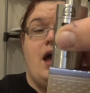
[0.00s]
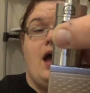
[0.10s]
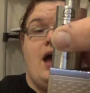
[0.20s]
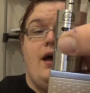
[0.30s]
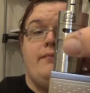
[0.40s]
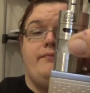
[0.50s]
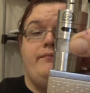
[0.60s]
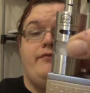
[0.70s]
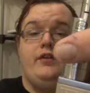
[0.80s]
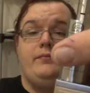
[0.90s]

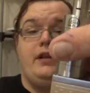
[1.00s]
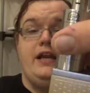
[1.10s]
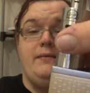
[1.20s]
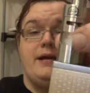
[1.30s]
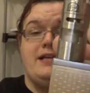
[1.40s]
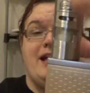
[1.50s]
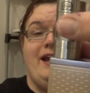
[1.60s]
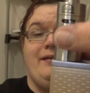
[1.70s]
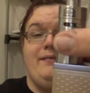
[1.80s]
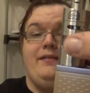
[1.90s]
from cleaning my
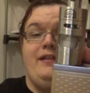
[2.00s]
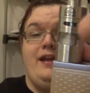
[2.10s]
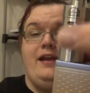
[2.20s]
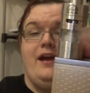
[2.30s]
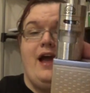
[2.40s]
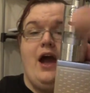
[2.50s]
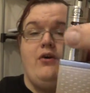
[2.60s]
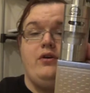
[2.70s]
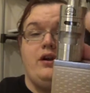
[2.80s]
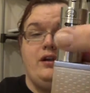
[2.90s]
tank, the
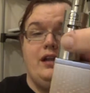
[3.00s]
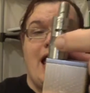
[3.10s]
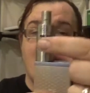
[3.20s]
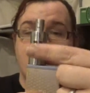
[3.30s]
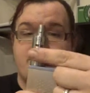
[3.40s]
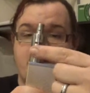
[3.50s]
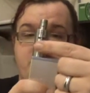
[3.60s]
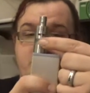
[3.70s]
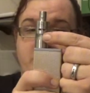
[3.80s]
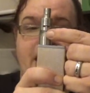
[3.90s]
outer glass
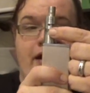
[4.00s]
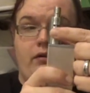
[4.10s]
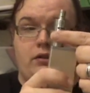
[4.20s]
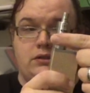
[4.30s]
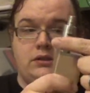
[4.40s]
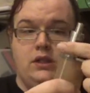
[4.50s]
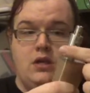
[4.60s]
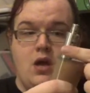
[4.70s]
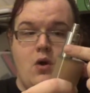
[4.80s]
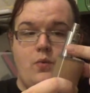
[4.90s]
shell
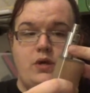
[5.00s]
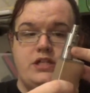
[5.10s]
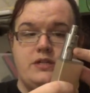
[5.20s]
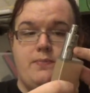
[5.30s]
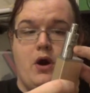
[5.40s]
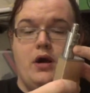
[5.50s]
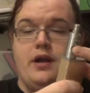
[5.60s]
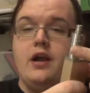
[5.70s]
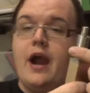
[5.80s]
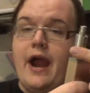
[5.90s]
which is part of
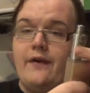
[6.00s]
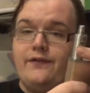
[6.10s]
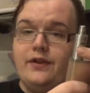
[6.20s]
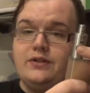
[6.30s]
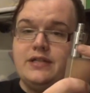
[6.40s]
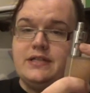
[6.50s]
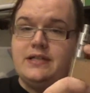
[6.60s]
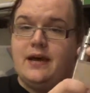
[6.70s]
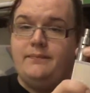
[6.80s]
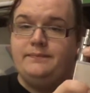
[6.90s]
your airflow
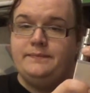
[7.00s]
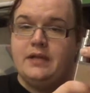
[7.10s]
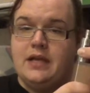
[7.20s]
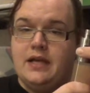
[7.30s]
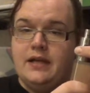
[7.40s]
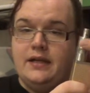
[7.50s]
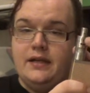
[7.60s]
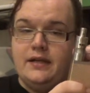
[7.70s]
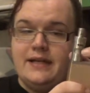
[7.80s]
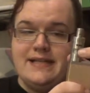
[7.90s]
system, it